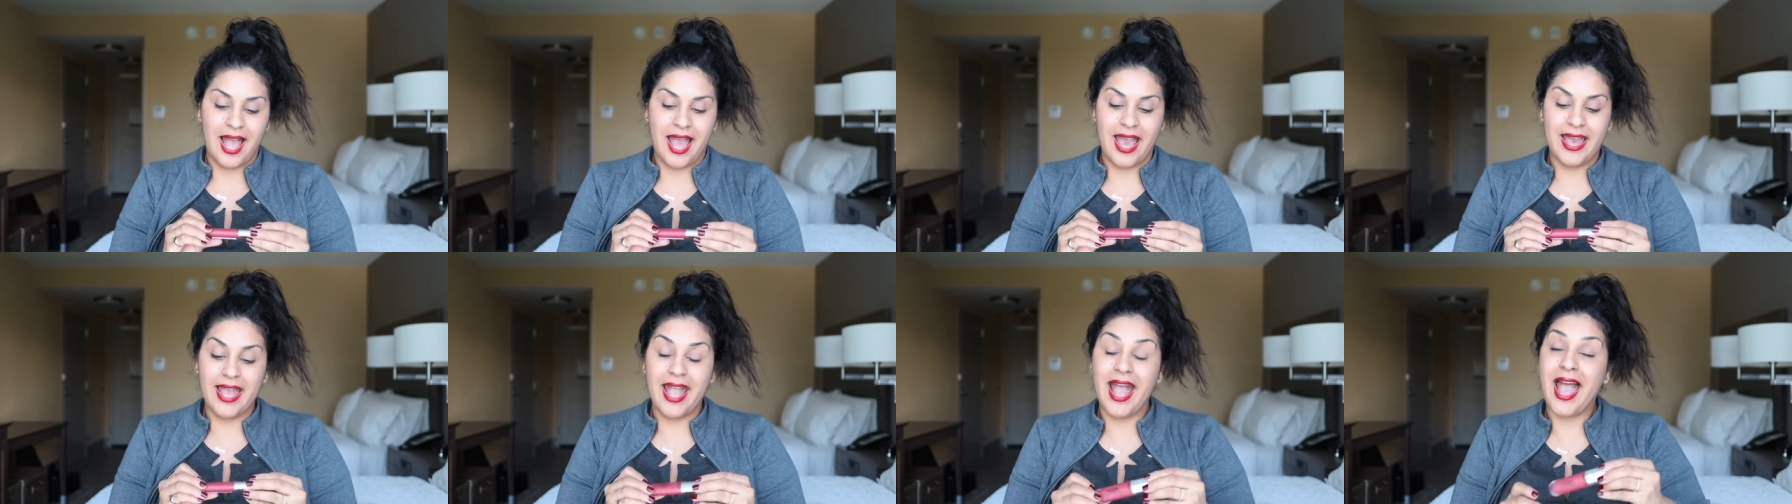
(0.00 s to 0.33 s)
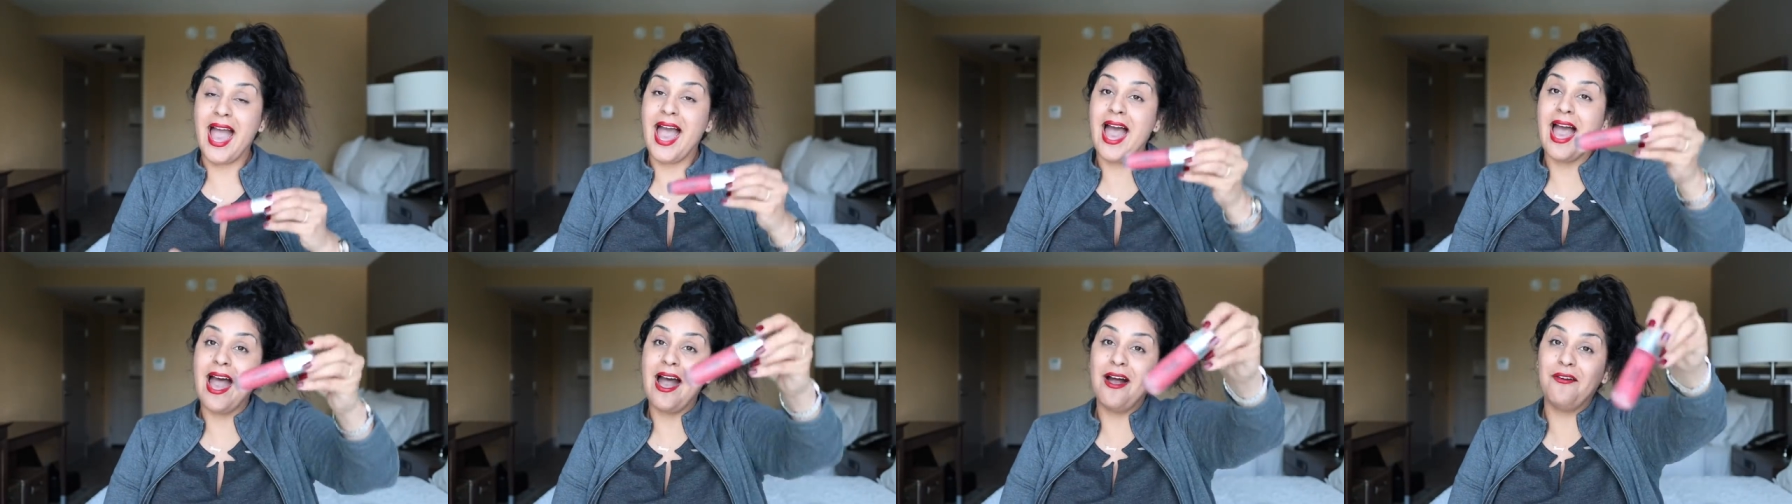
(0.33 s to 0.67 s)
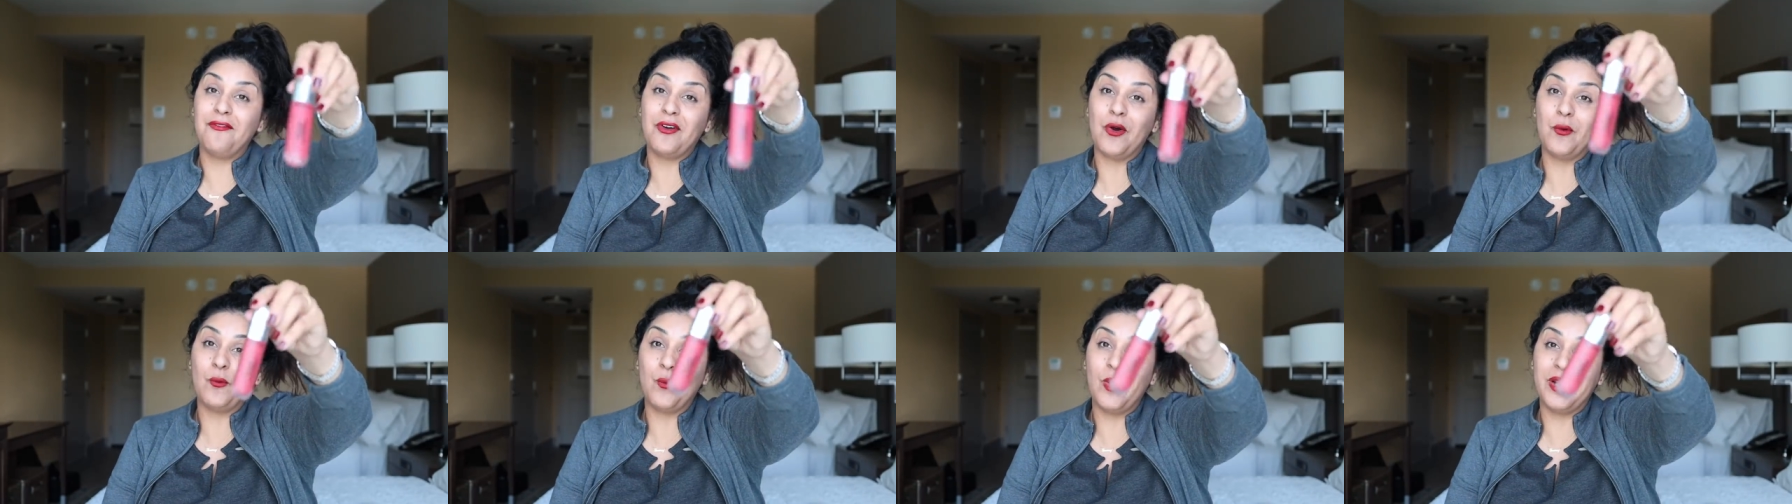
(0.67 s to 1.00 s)
I
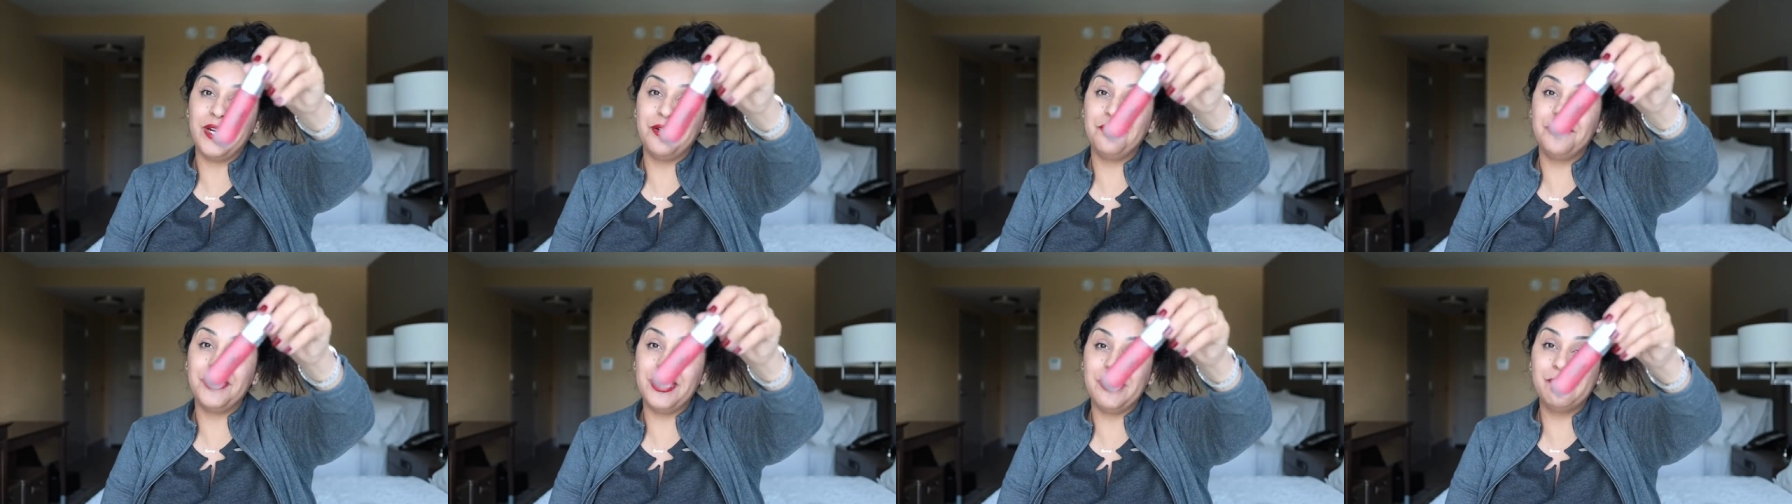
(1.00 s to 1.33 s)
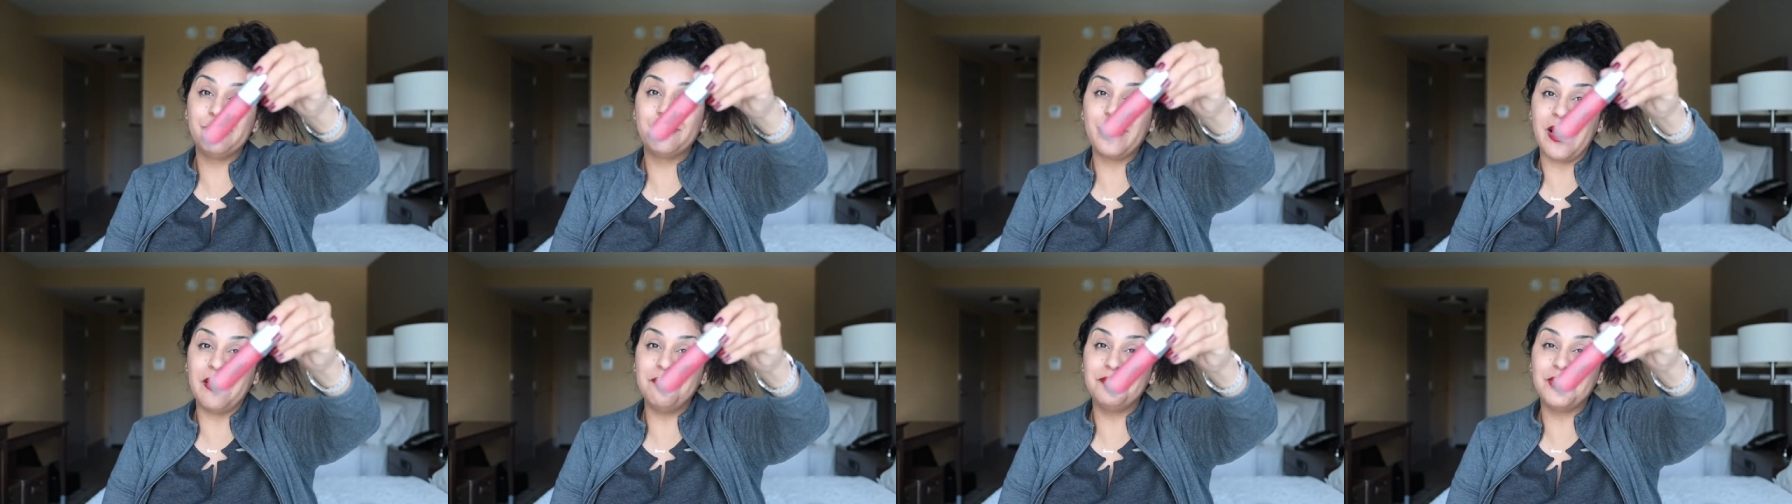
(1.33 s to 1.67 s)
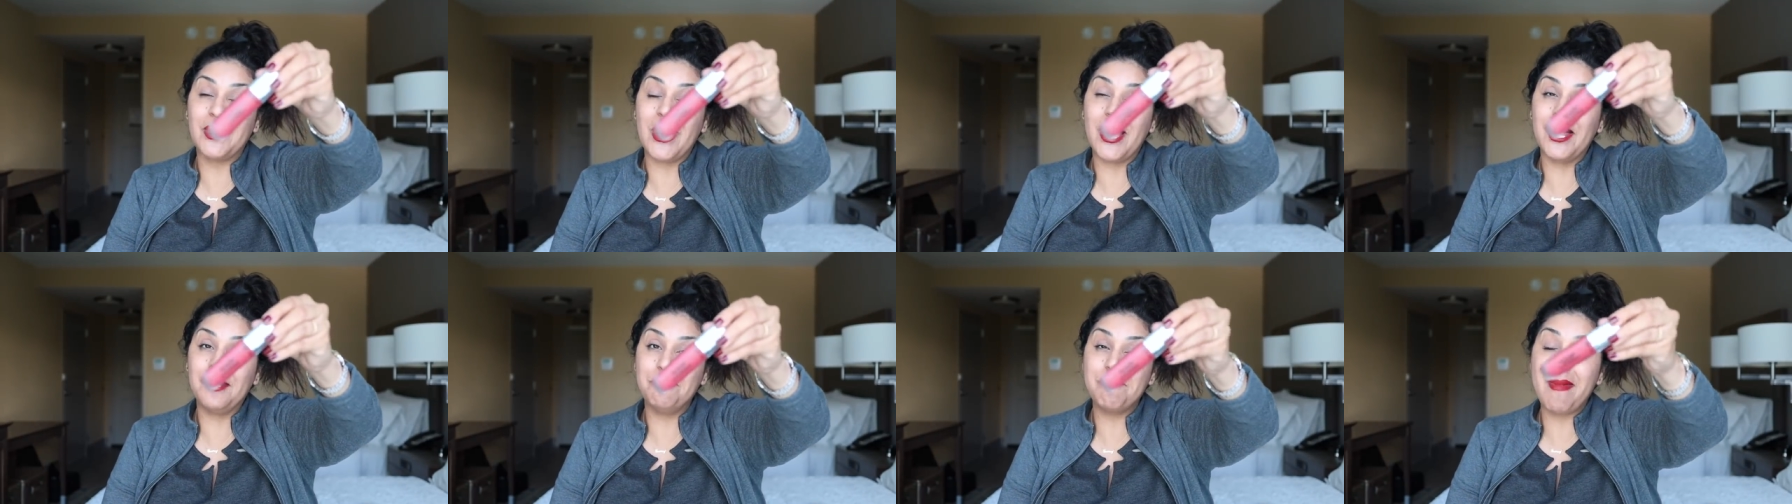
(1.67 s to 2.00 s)
have one of the
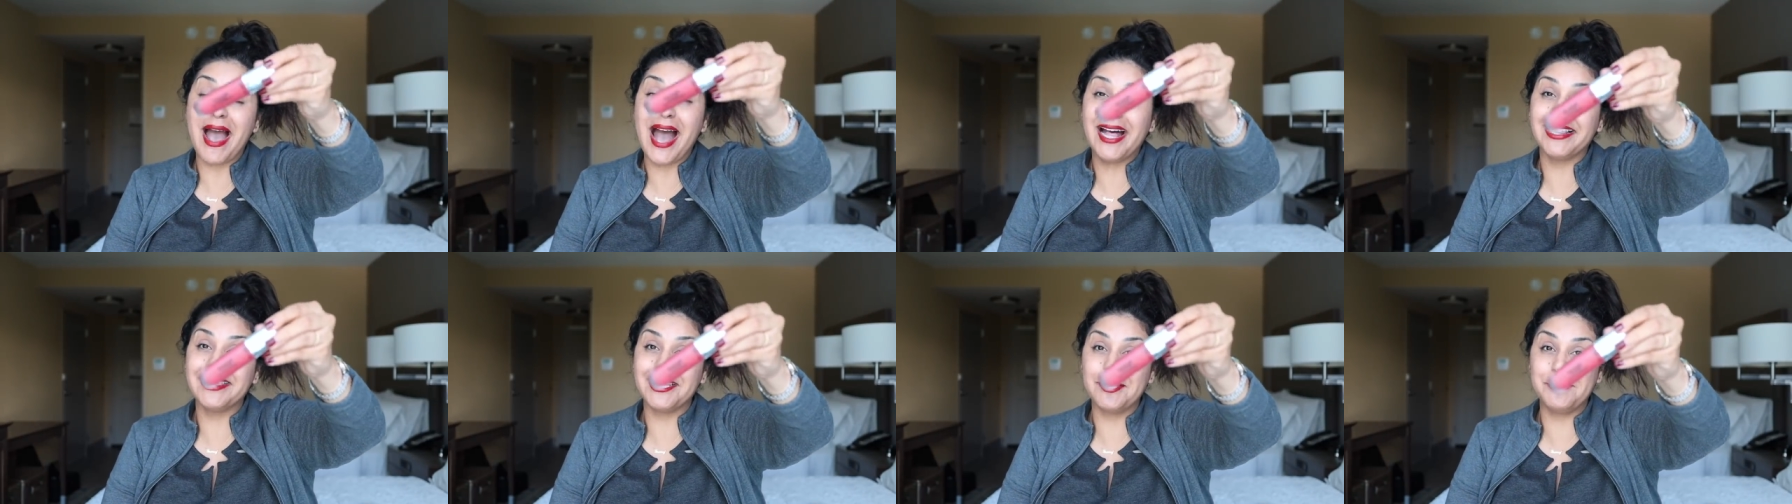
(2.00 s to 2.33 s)
Revlon matte